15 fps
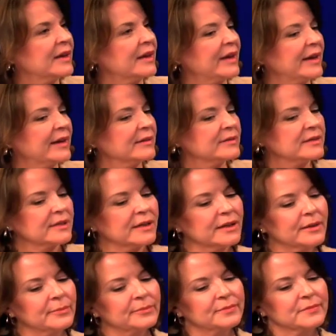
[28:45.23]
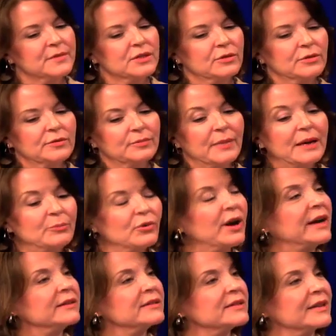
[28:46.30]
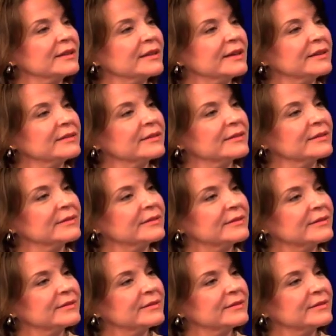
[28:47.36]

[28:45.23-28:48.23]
And so my practice, I like to